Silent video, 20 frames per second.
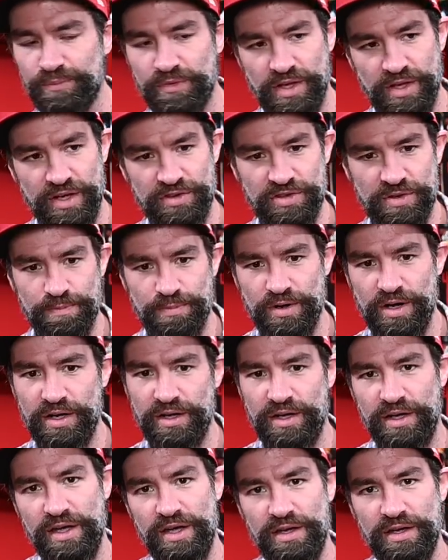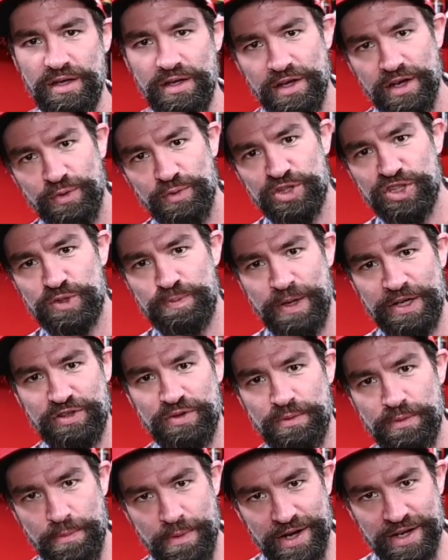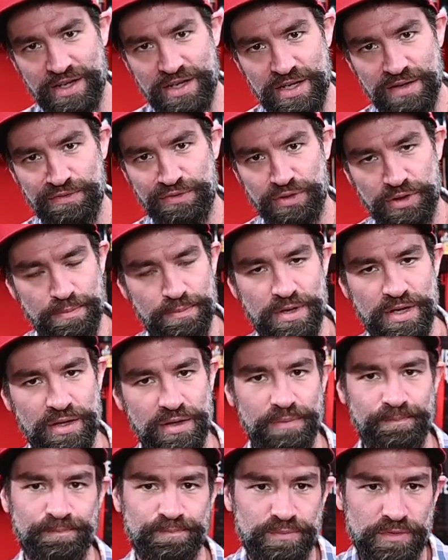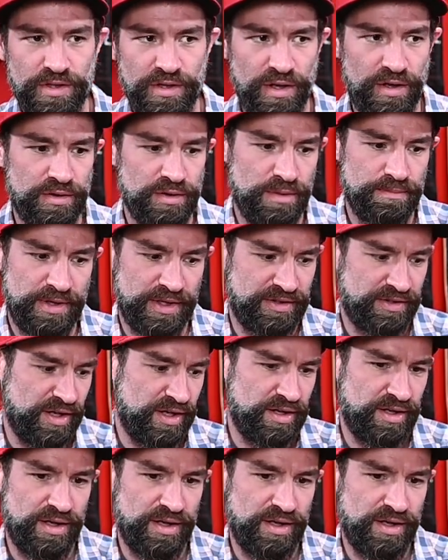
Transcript: It actually brought a respectable amount of heat for it being, you know, a,